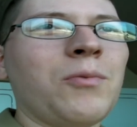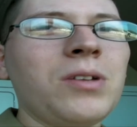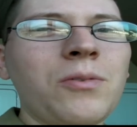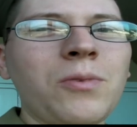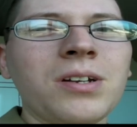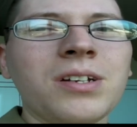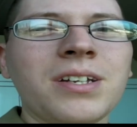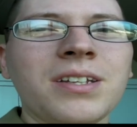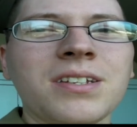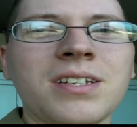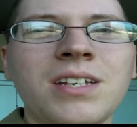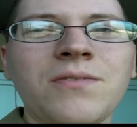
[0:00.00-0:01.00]
really wanted to
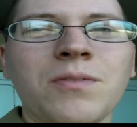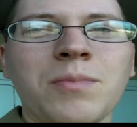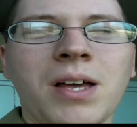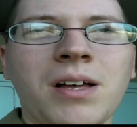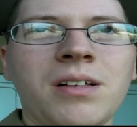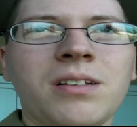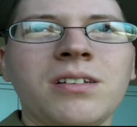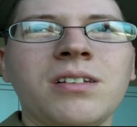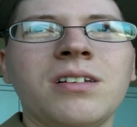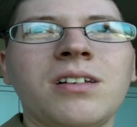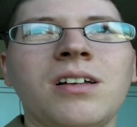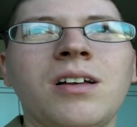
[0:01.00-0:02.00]
get the Dean from Hell,
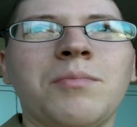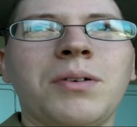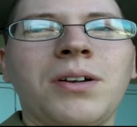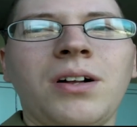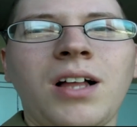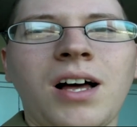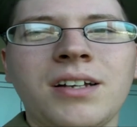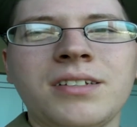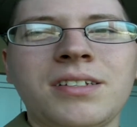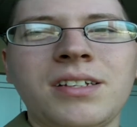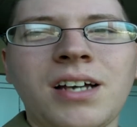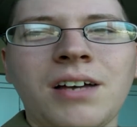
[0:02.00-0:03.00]
but in all
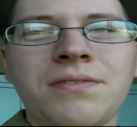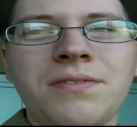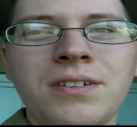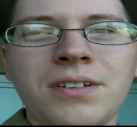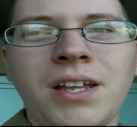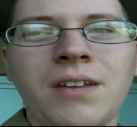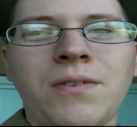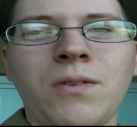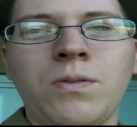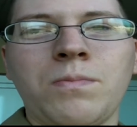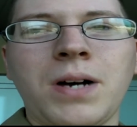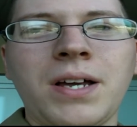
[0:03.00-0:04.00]
honesty, I feel that if I
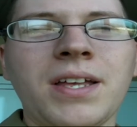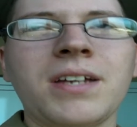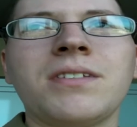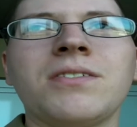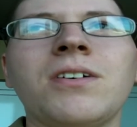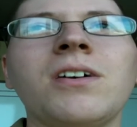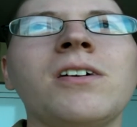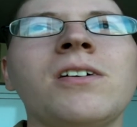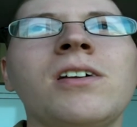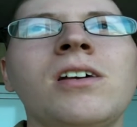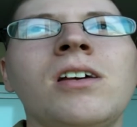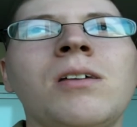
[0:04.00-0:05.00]
would buy that guitar,
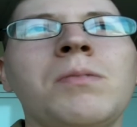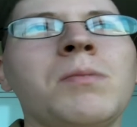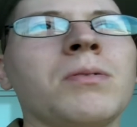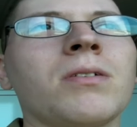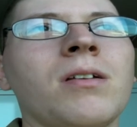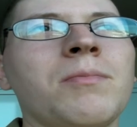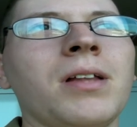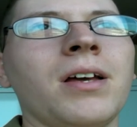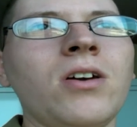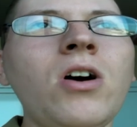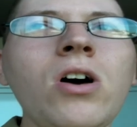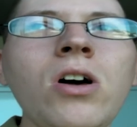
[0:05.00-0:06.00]
people are going to be like,
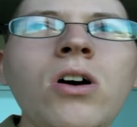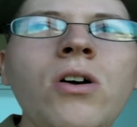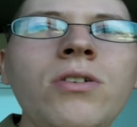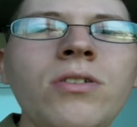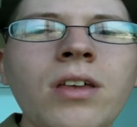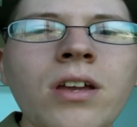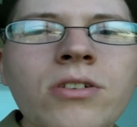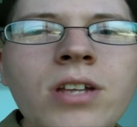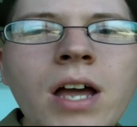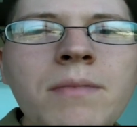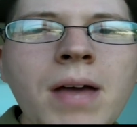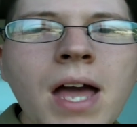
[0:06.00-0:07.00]
oh, you think you're
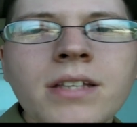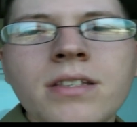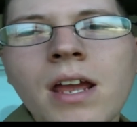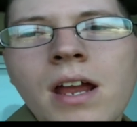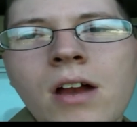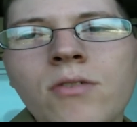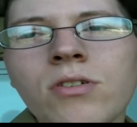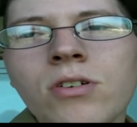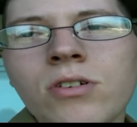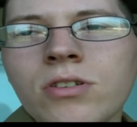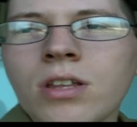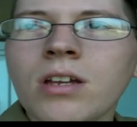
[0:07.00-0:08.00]
Dimebag Darrell,
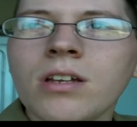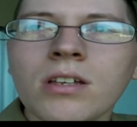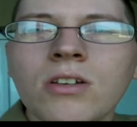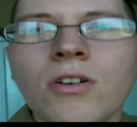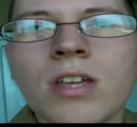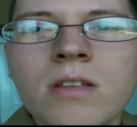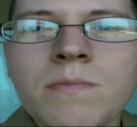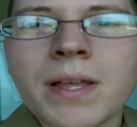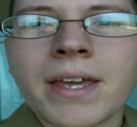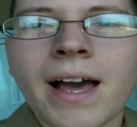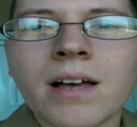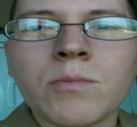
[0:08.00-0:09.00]
you think, you know, can you play
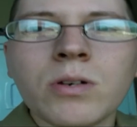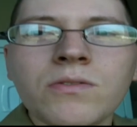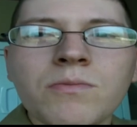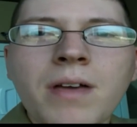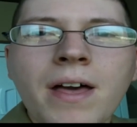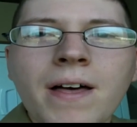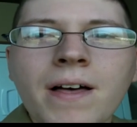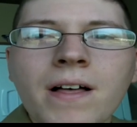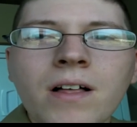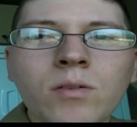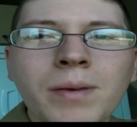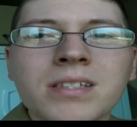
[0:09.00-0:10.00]
Cowboys from
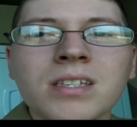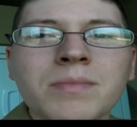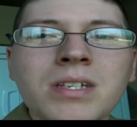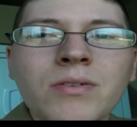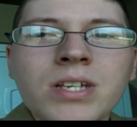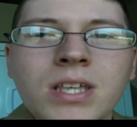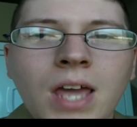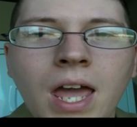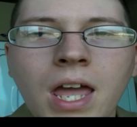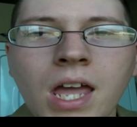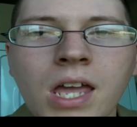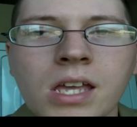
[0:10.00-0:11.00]
Hell, what about Cemetery
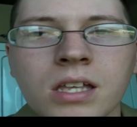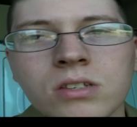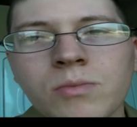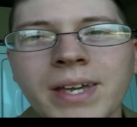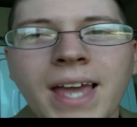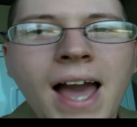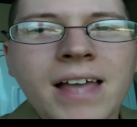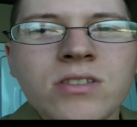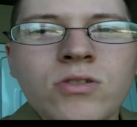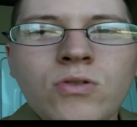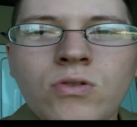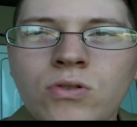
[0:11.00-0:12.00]
Gates, oh my god,
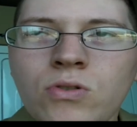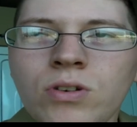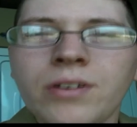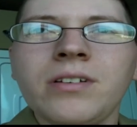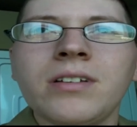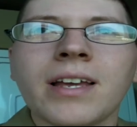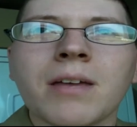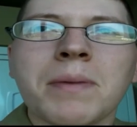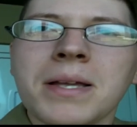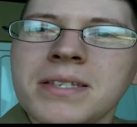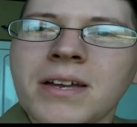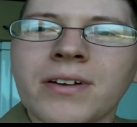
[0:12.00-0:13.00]
dude, are you like a
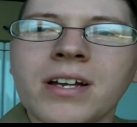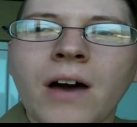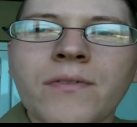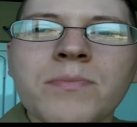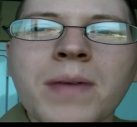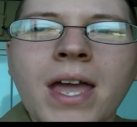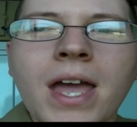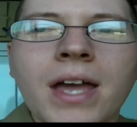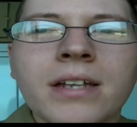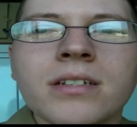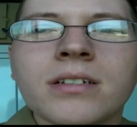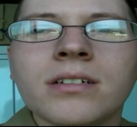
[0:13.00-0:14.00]
Pantera cover
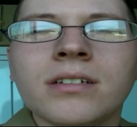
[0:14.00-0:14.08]
band?